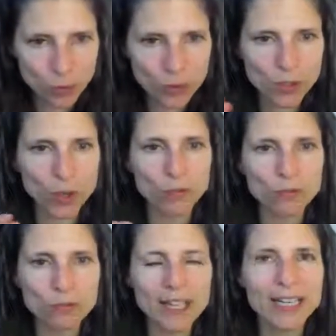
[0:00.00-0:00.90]

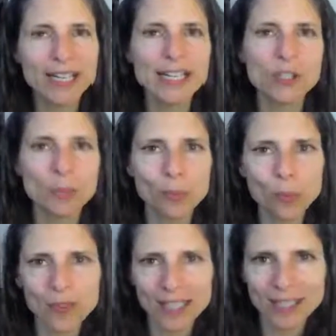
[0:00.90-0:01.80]
also really
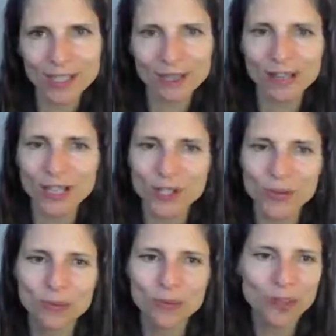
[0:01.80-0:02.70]
support the
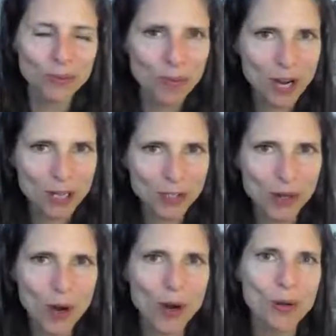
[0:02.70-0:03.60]
integration with the
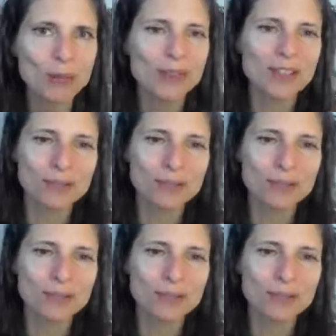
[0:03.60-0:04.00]
workshops and the